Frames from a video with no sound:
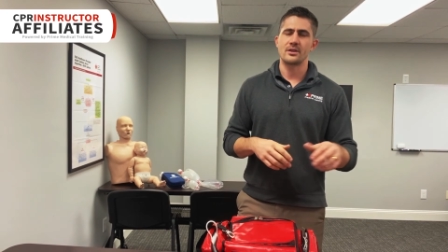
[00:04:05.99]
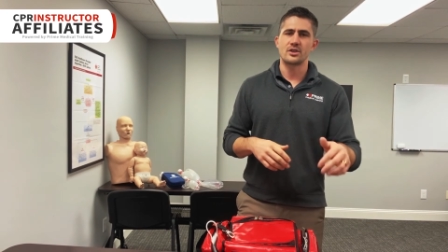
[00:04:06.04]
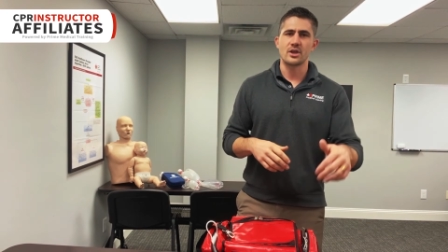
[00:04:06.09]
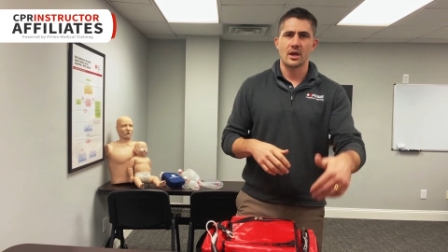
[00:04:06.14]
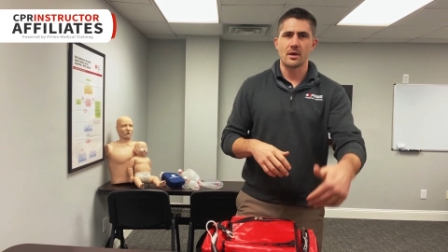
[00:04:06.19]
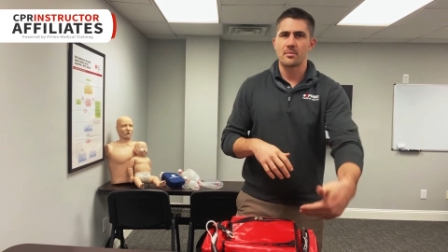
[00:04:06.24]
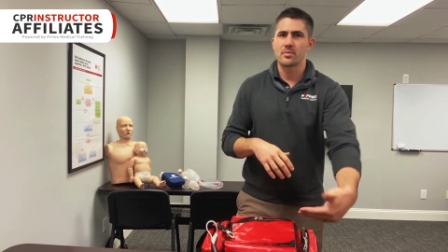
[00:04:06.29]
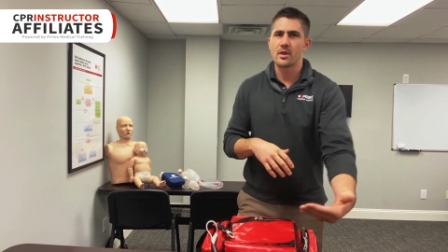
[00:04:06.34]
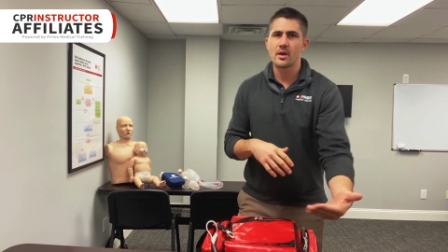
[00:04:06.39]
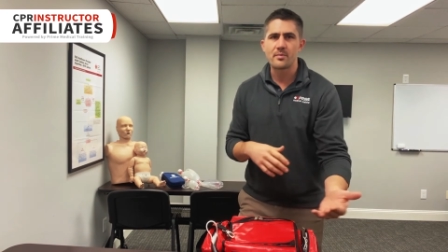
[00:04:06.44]
check
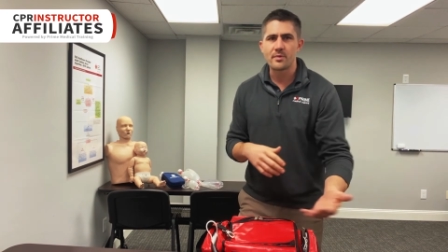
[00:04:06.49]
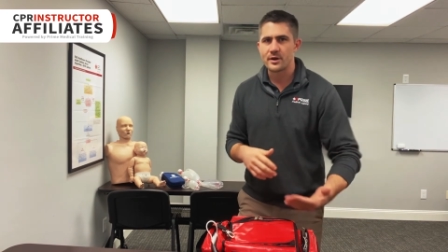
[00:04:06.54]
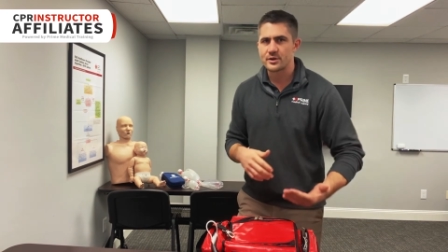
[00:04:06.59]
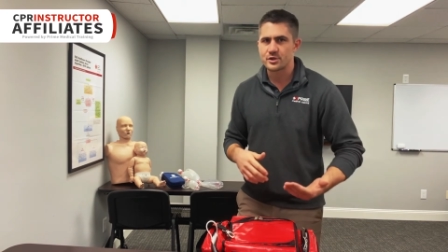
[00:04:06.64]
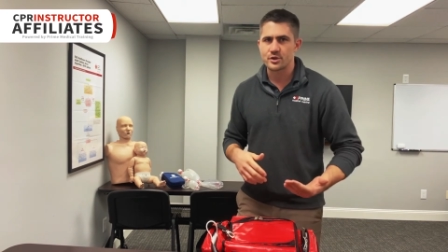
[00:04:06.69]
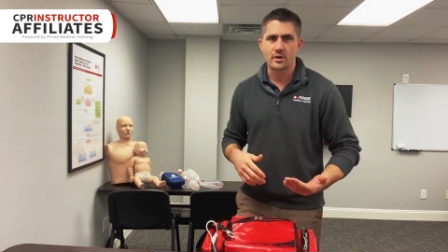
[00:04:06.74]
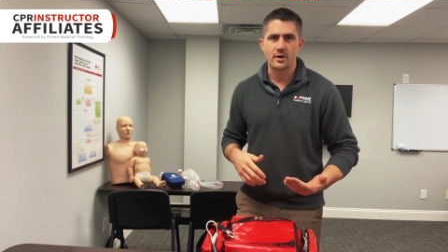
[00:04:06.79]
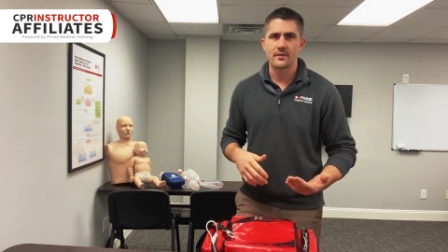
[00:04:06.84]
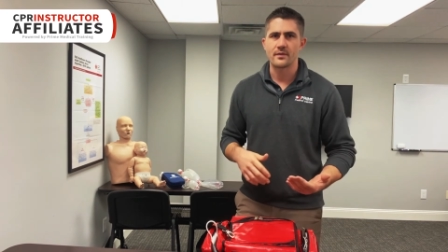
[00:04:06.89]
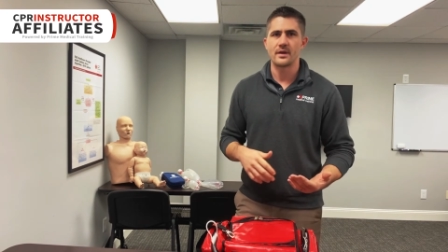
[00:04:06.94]
a blood
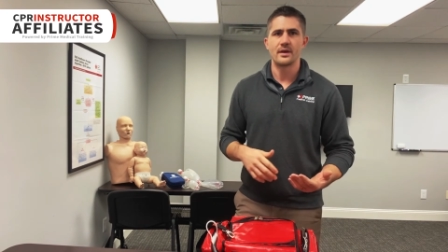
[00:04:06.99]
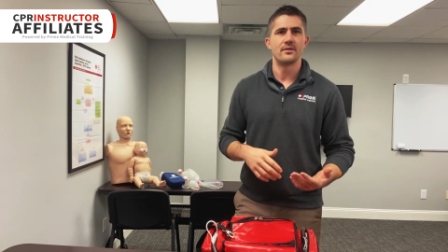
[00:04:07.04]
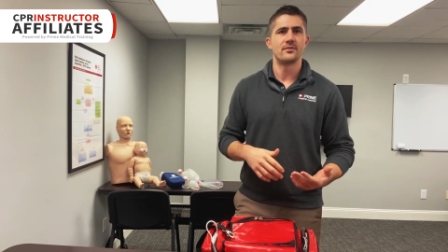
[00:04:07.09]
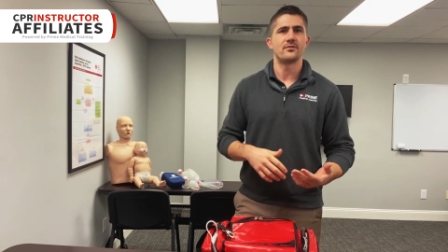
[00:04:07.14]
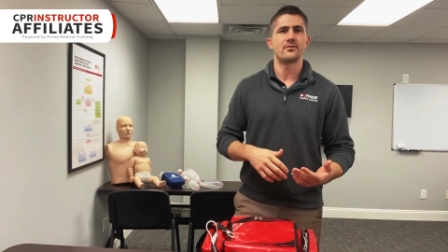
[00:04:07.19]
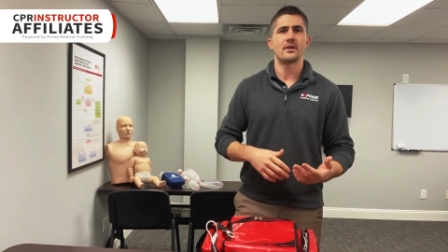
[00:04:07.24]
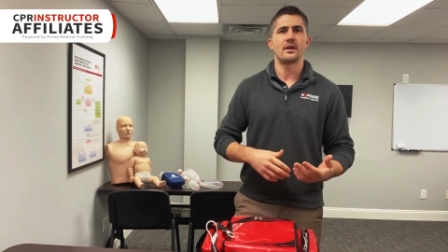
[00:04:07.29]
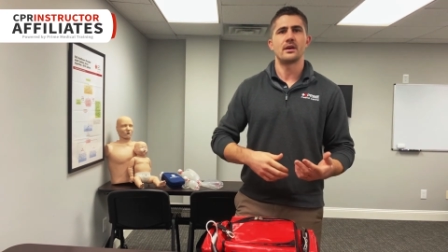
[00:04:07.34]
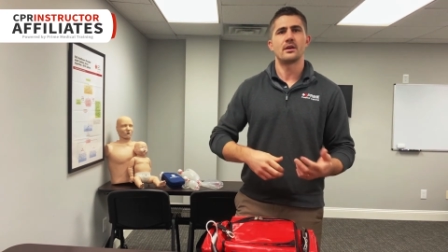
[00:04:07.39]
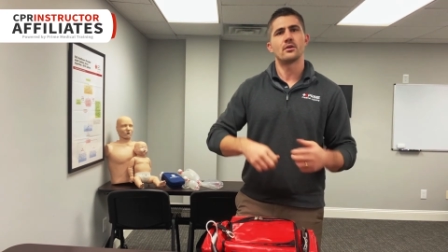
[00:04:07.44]
pressure on
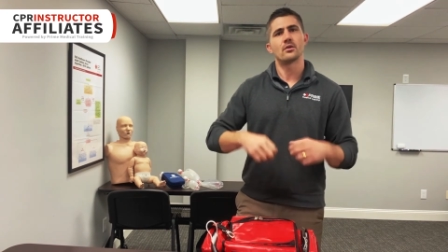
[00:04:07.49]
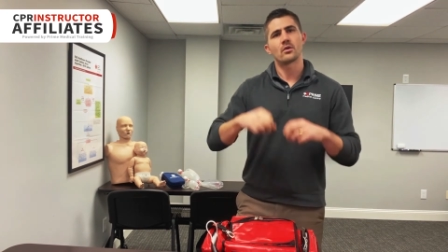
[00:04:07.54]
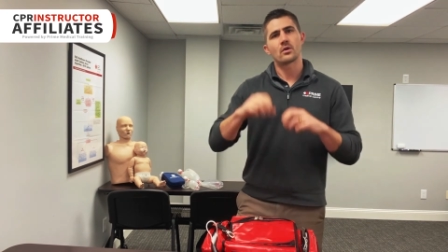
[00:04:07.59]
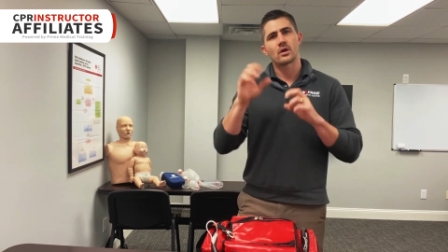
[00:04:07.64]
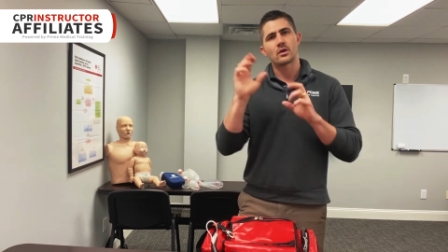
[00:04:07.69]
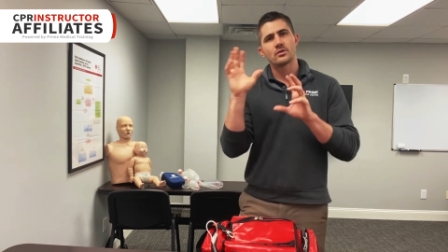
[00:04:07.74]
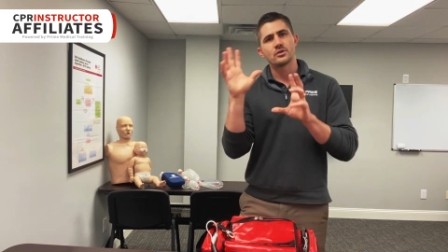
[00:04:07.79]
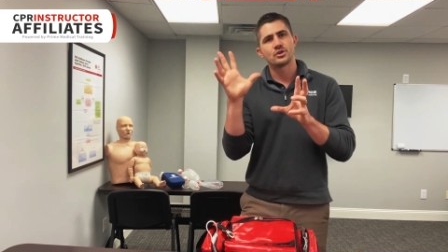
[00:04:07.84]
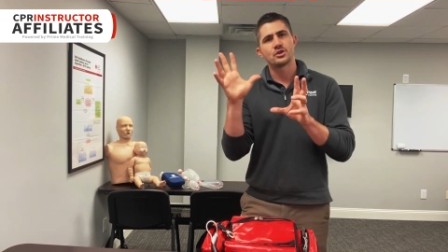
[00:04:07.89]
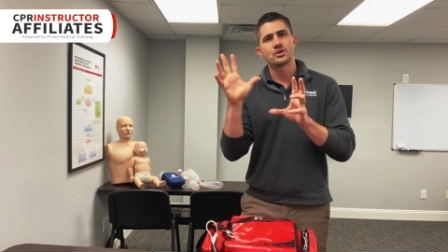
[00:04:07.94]
this and it'll
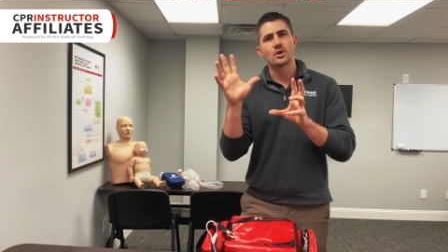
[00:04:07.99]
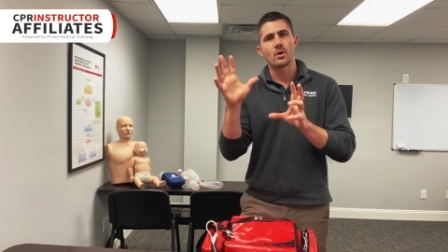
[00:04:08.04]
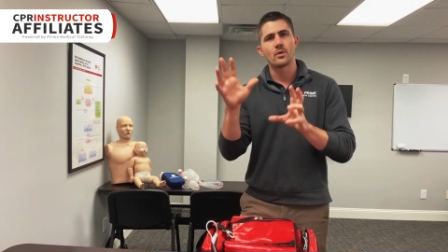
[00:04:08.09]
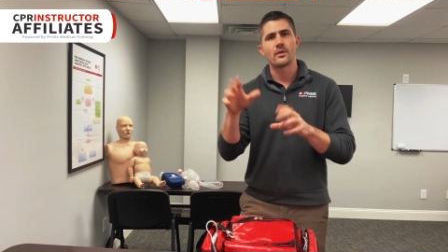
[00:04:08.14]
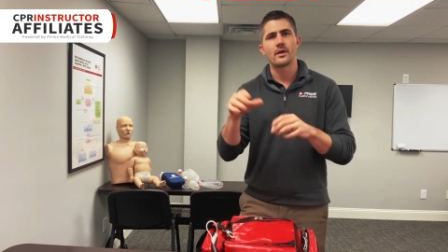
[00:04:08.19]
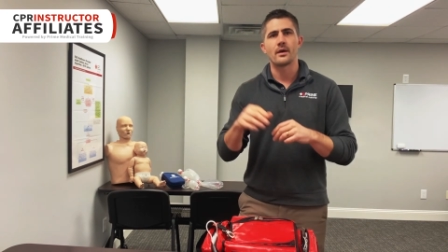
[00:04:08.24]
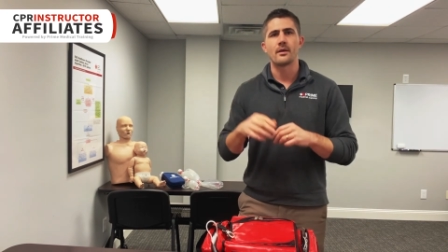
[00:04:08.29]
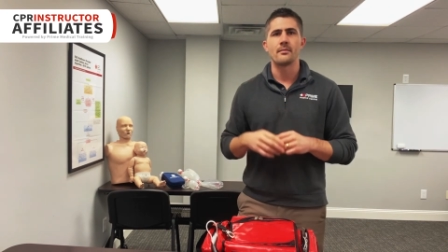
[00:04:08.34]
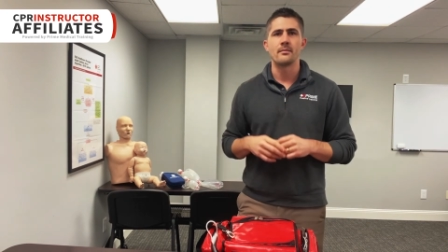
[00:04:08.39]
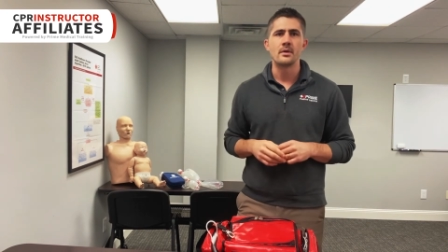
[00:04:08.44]
show
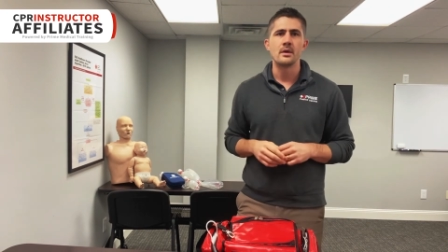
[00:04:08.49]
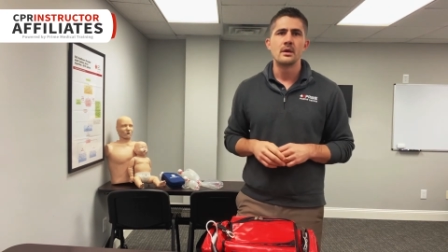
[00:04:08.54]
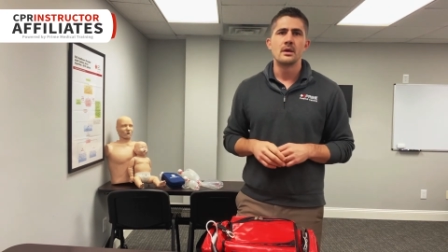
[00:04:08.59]
them